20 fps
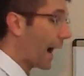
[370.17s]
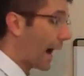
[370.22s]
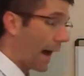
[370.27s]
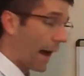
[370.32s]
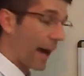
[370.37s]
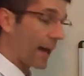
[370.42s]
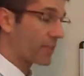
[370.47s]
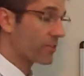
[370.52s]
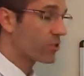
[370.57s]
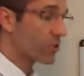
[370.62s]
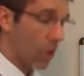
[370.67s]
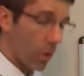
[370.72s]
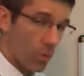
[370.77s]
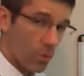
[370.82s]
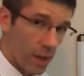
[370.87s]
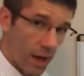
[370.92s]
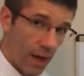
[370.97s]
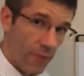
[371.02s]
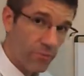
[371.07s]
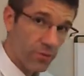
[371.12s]
I
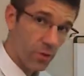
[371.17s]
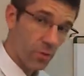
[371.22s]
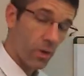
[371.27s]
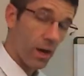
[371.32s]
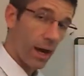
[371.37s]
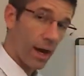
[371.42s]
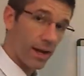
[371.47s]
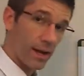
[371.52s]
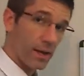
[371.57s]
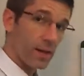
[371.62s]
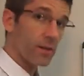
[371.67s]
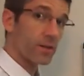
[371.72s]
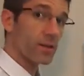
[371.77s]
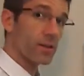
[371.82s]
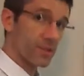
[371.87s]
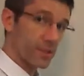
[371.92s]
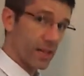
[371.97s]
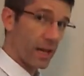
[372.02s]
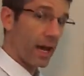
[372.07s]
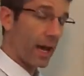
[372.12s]
don't have to write it
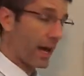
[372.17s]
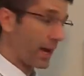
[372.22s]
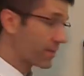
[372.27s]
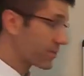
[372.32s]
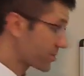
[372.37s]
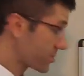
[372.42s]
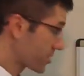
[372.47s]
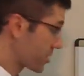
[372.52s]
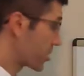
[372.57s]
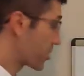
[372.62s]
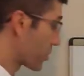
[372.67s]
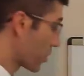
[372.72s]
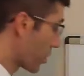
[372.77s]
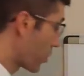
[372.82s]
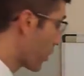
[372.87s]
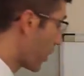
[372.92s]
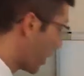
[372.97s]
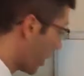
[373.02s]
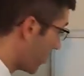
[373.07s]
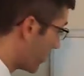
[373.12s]
because I have
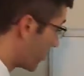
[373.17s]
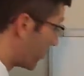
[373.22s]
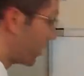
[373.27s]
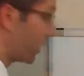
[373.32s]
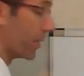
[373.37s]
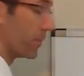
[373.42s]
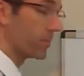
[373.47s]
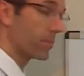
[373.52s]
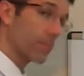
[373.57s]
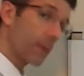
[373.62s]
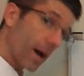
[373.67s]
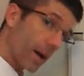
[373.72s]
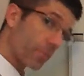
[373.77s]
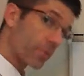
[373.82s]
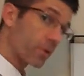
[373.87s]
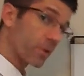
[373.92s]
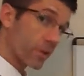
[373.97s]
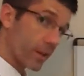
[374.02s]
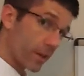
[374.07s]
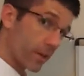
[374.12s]
0 of them.
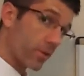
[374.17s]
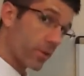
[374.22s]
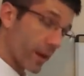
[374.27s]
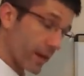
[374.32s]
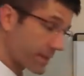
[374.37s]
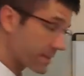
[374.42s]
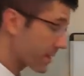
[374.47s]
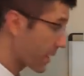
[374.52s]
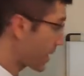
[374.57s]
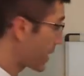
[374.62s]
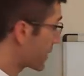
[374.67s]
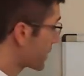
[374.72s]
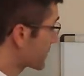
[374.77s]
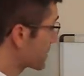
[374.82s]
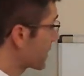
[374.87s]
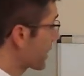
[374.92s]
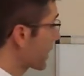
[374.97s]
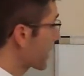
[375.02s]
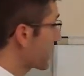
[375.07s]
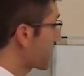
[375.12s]
I'm going to erase that in a
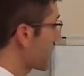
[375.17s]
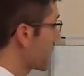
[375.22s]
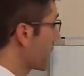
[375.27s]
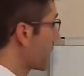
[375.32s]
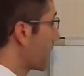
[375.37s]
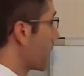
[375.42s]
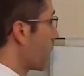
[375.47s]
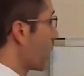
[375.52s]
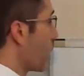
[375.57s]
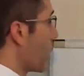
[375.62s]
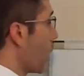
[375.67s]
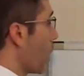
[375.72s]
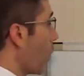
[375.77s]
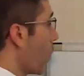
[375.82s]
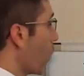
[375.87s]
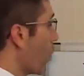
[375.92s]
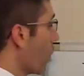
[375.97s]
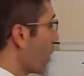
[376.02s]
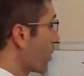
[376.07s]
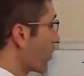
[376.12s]
second.
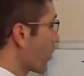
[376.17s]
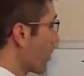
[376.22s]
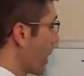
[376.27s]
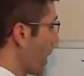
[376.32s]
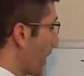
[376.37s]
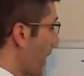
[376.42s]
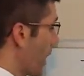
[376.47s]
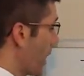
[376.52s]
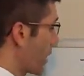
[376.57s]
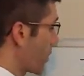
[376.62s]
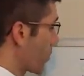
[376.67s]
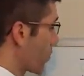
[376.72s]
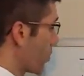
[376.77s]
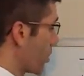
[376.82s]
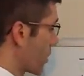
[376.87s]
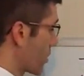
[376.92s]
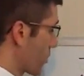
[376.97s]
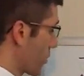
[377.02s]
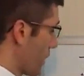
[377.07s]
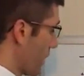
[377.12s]
1y and
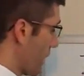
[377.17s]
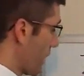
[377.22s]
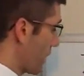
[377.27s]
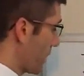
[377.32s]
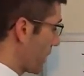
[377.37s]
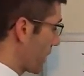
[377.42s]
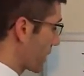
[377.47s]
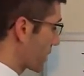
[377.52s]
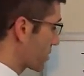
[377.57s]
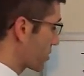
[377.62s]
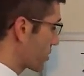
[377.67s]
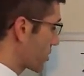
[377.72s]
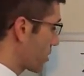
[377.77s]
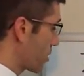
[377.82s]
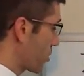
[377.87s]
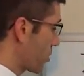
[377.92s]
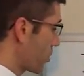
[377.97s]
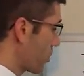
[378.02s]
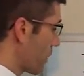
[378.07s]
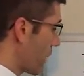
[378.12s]
1y makes
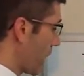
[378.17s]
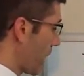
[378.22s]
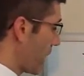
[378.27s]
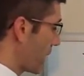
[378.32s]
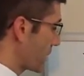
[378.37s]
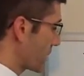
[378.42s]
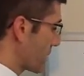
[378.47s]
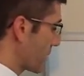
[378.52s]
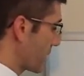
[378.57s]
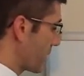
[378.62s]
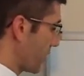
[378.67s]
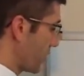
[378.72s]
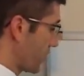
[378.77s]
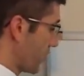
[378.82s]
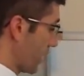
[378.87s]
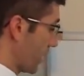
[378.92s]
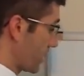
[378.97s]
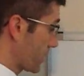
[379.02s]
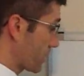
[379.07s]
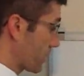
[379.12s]
2y's, and
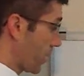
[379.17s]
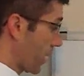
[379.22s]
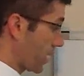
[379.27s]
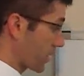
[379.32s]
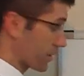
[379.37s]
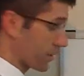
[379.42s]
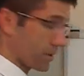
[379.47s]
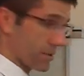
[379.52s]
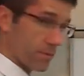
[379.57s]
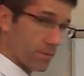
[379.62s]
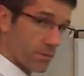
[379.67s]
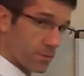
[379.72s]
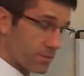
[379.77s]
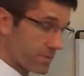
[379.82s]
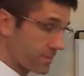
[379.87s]
that is positive.